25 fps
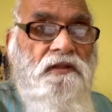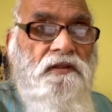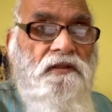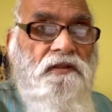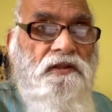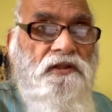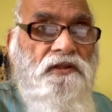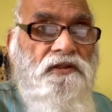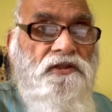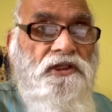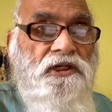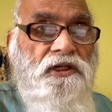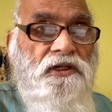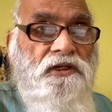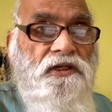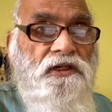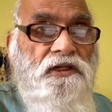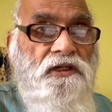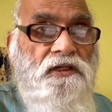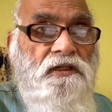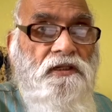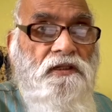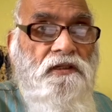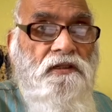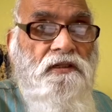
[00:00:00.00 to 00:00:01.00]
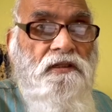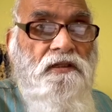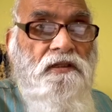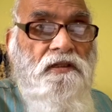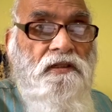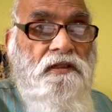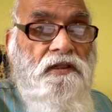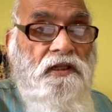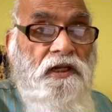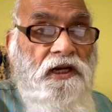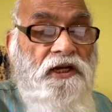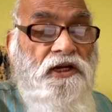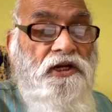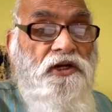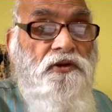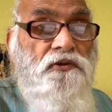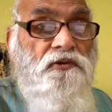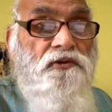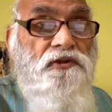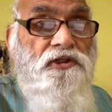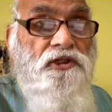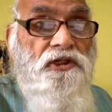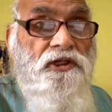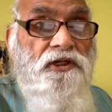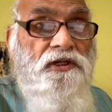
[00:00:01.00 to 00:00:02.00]
the journey, a new
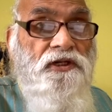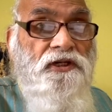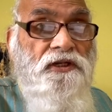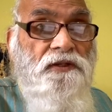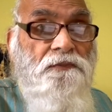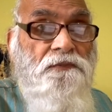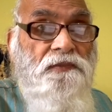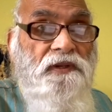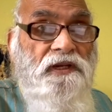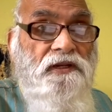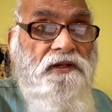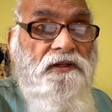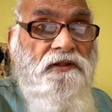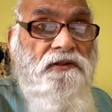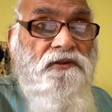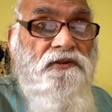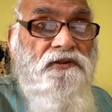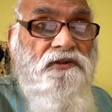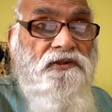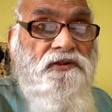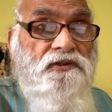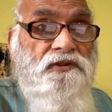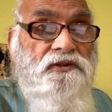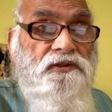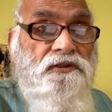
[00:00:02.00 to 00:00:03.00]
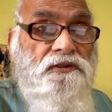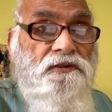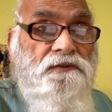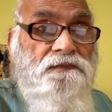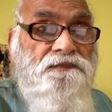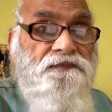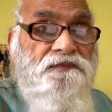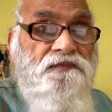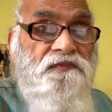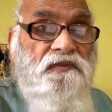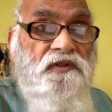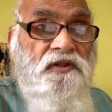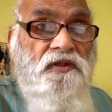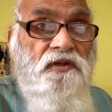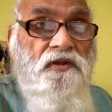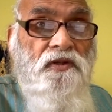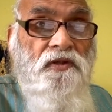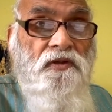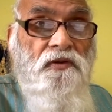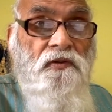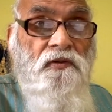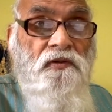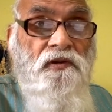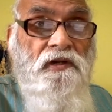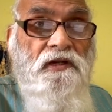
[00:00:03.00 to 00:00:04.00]
journey begins.
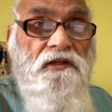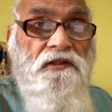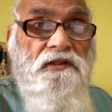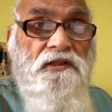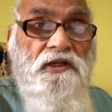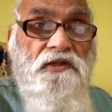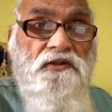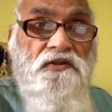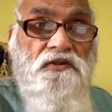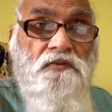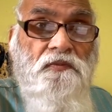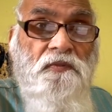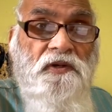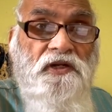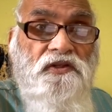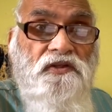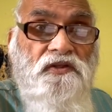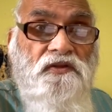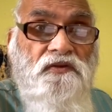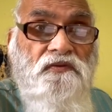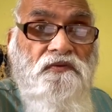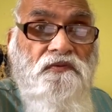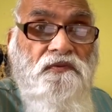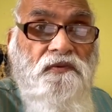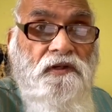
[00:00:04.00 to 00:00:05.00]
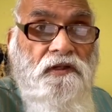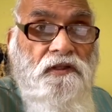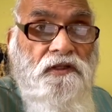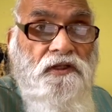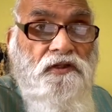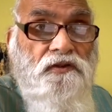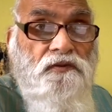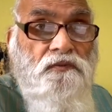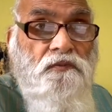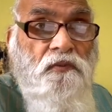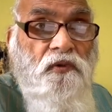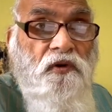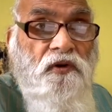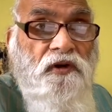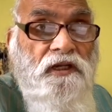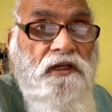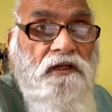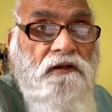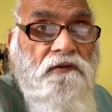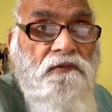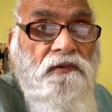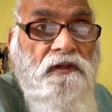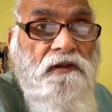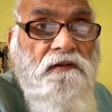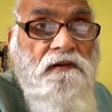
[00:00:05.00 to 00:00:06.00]
Only this much for this
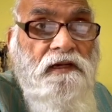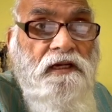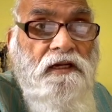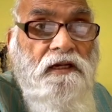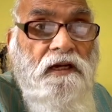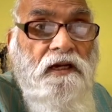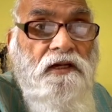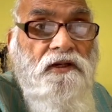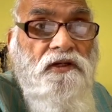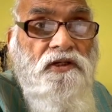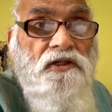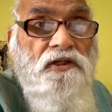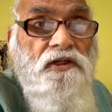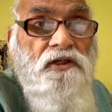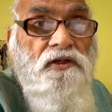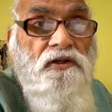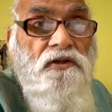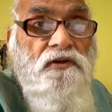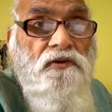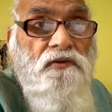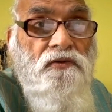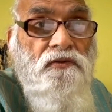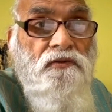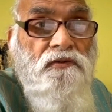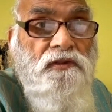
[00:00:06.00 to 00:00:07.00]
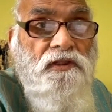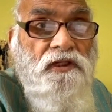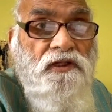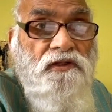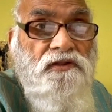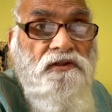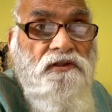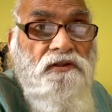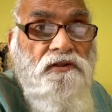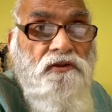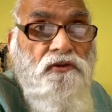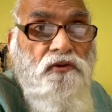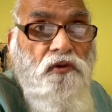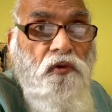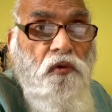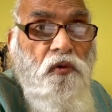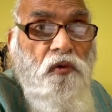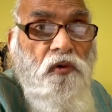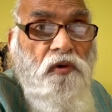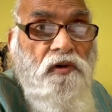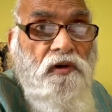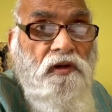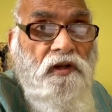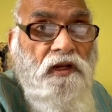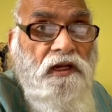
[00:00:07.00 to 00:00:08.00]
morning. We will continue this
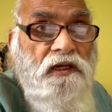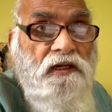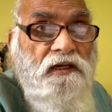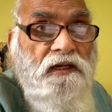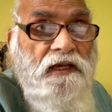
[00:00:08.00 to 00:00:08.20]
talk in